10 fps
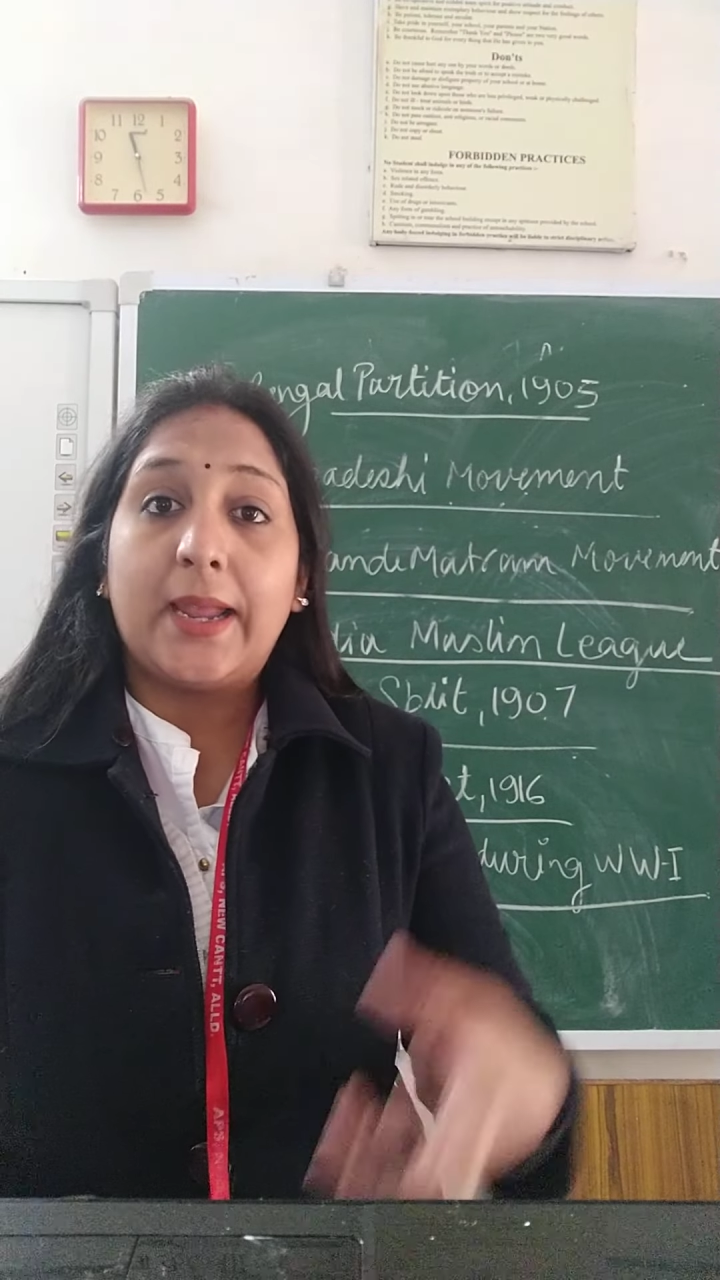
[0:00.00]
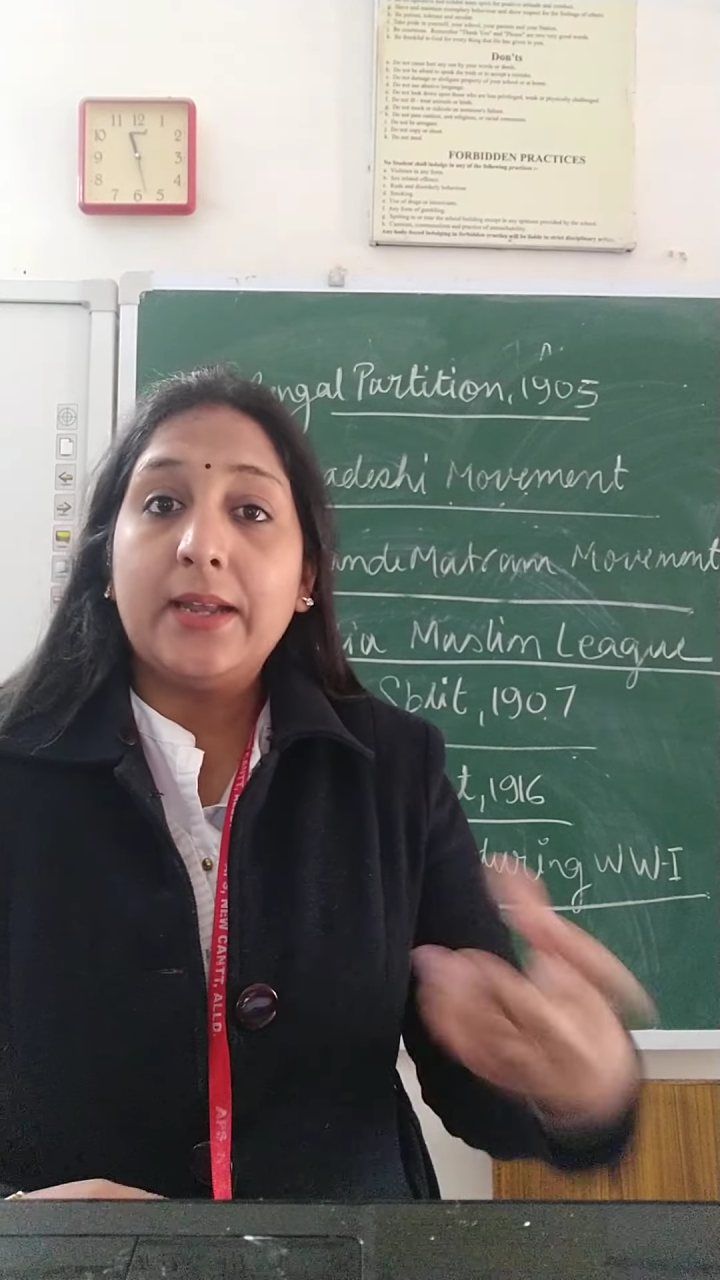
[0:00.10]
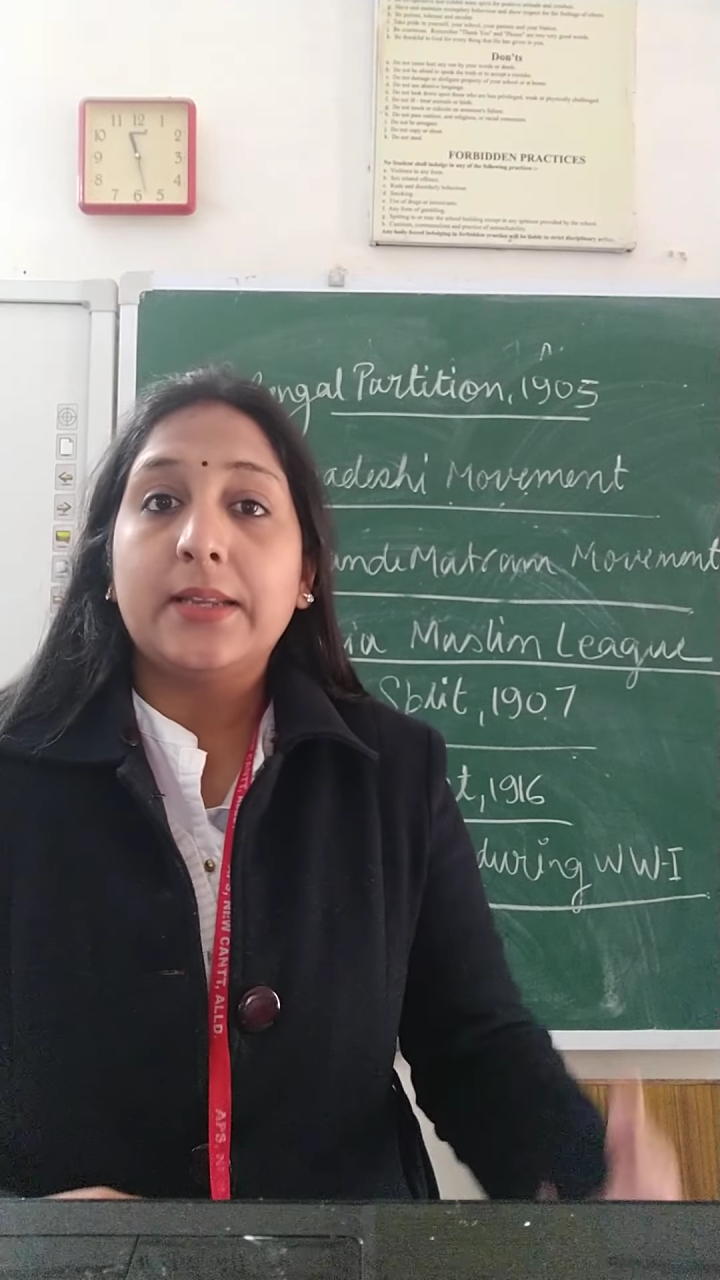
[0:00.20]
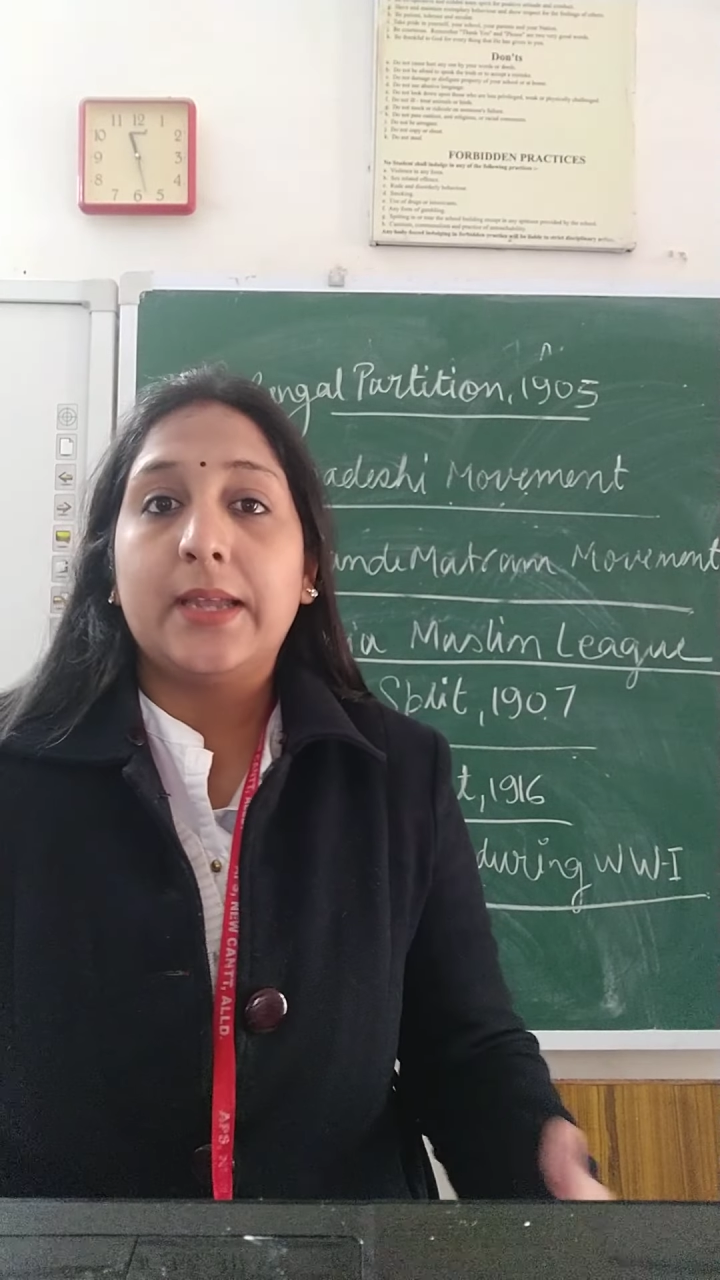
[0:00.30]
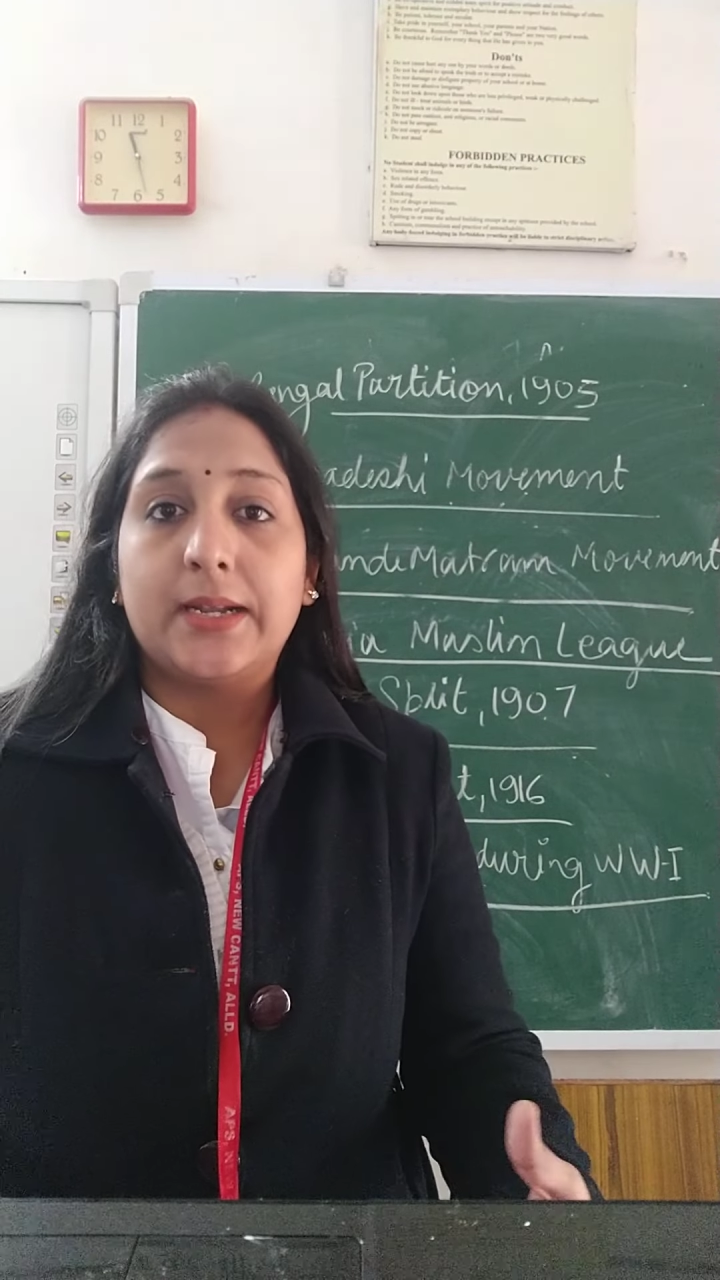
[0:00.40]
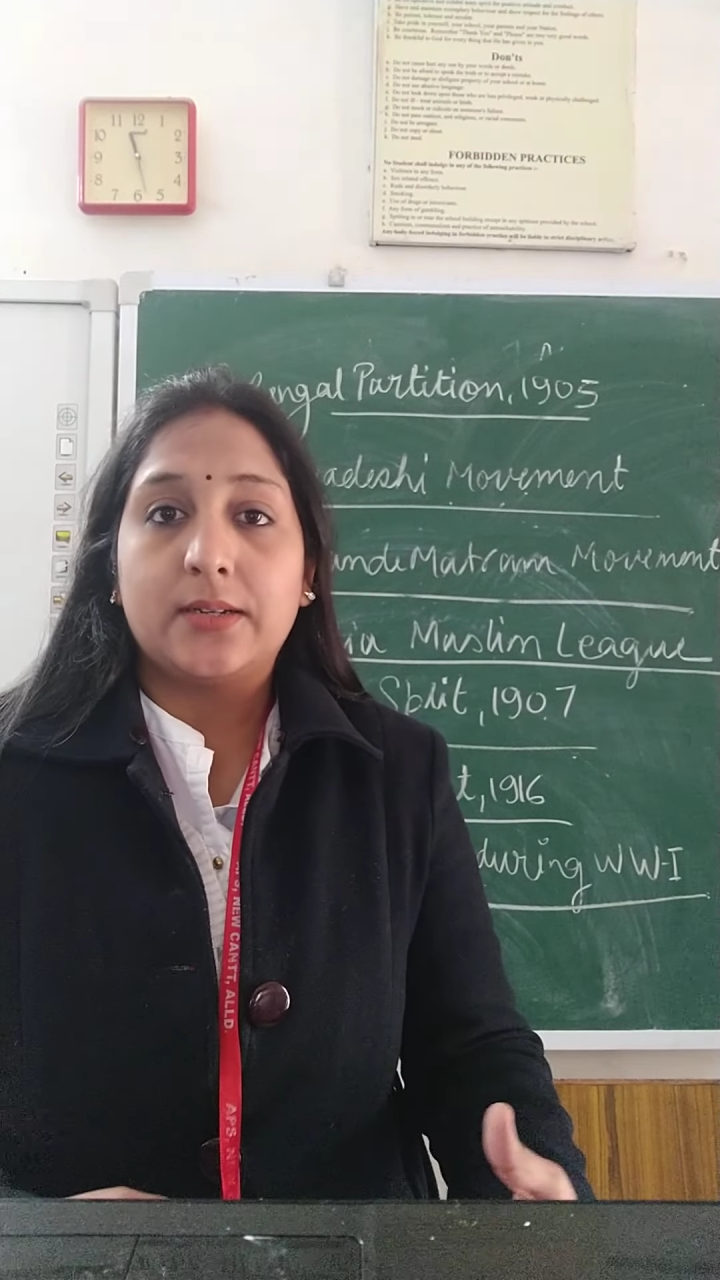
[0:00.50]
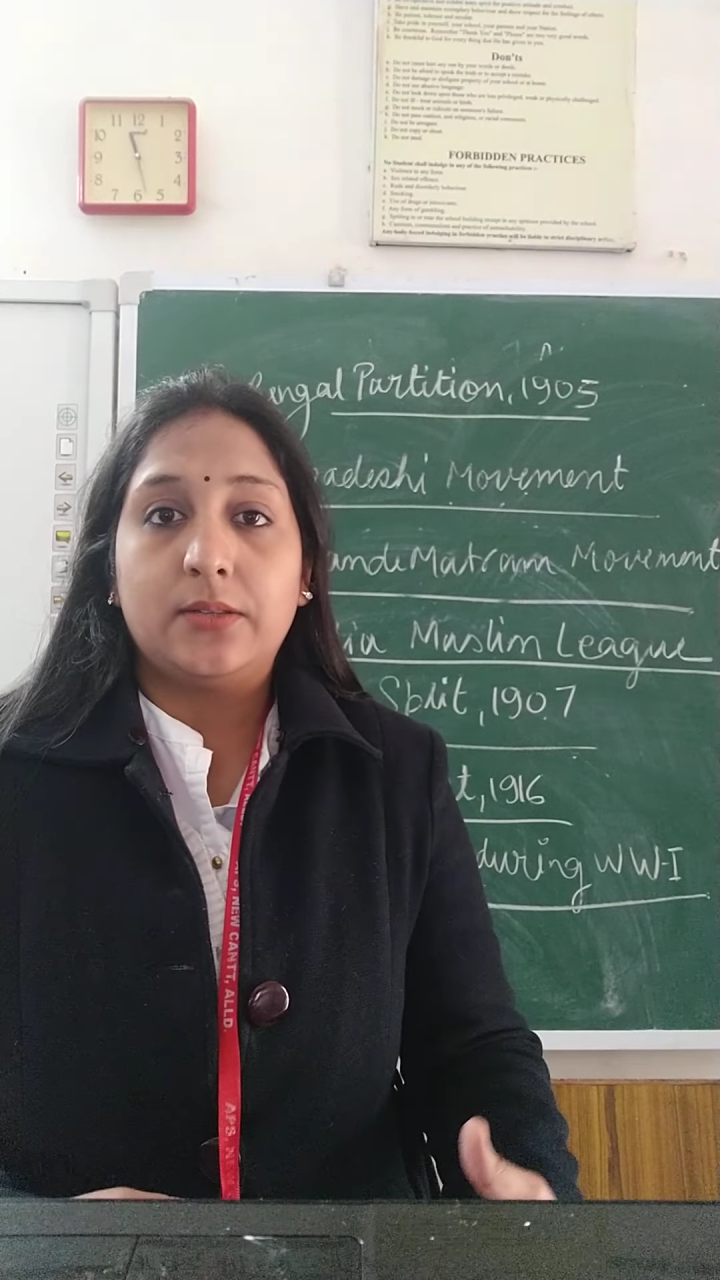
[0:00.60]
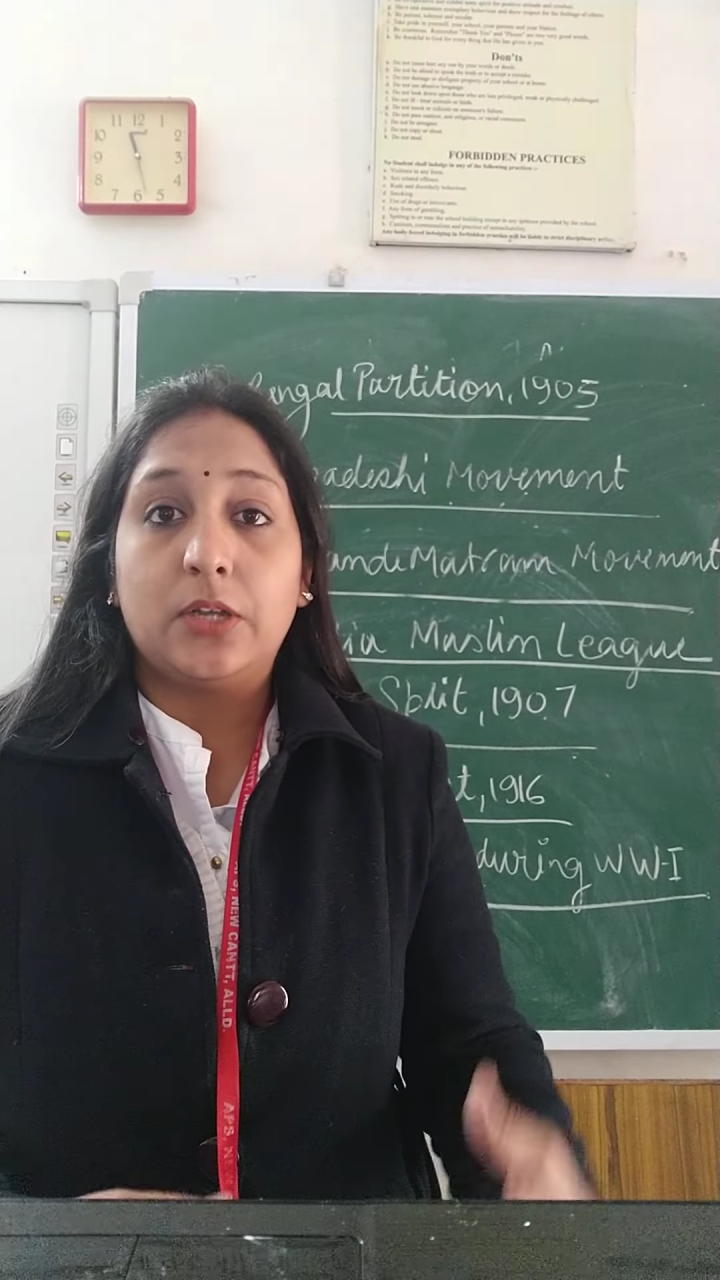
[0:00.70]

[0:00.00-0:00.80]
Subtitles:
can get